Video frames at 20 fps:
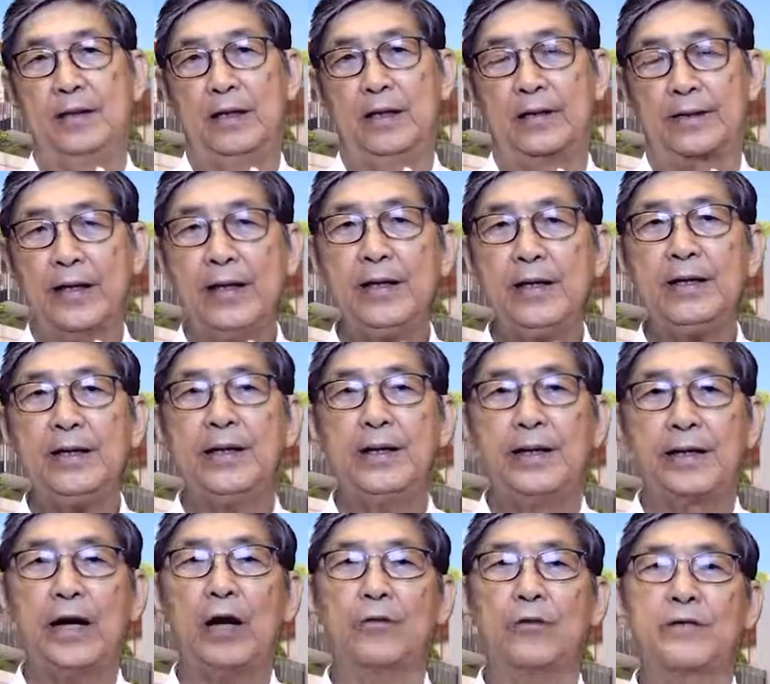Okay?
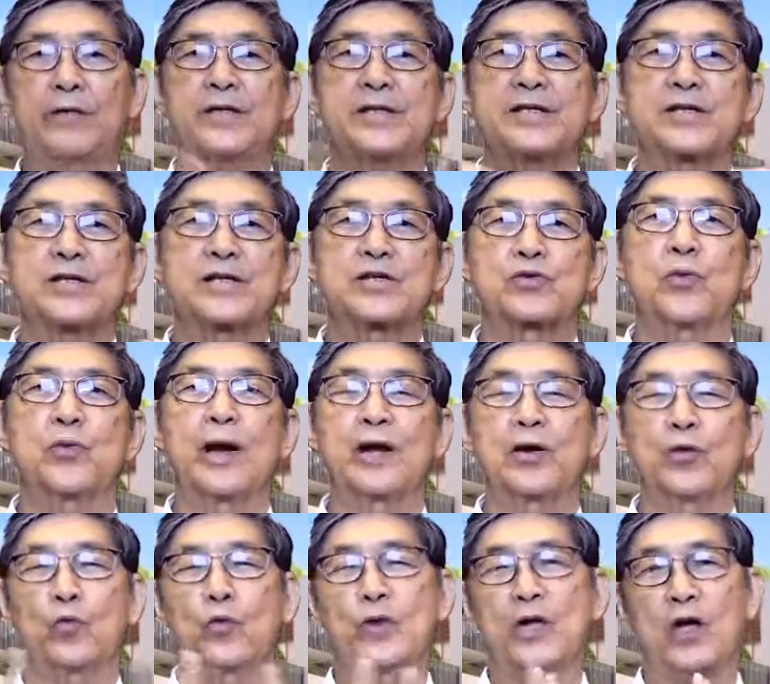Now, this is
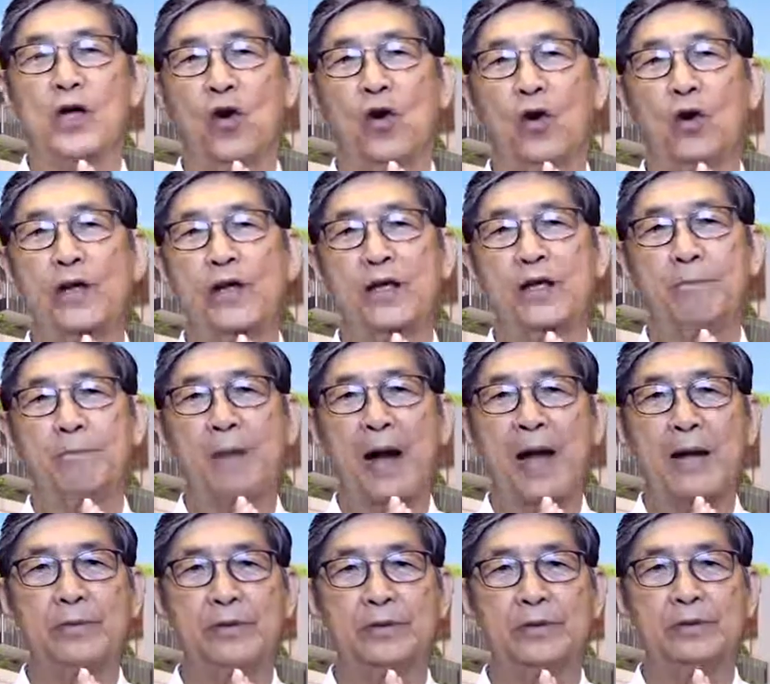what we call in
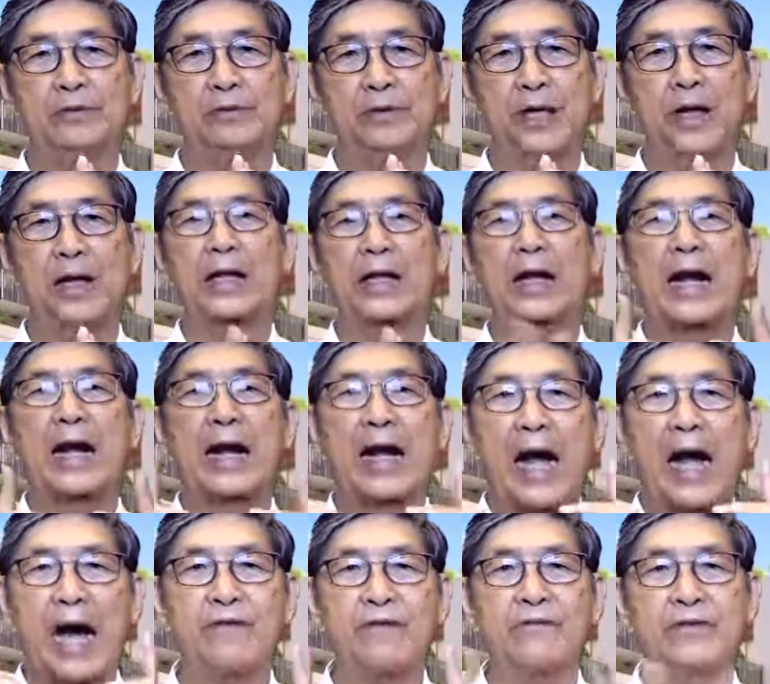Bible a
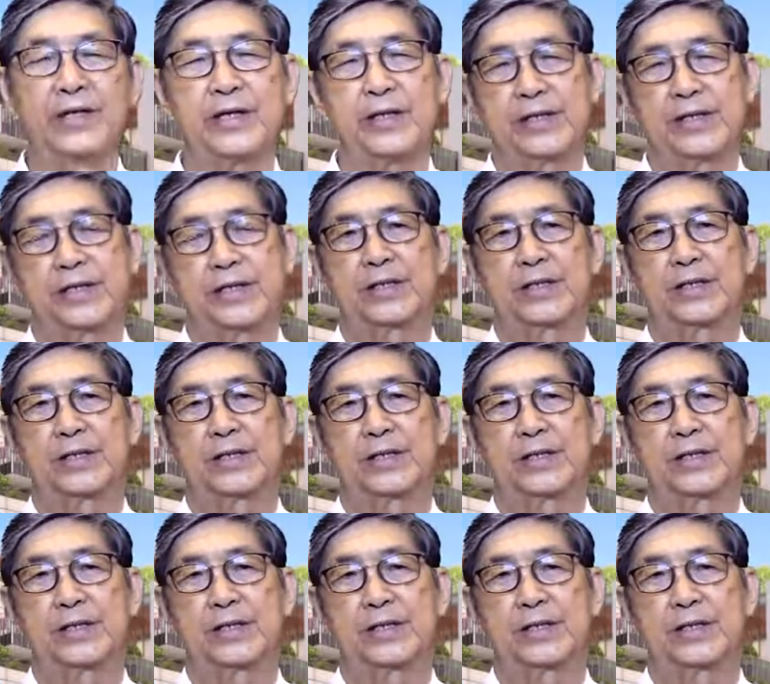covenant.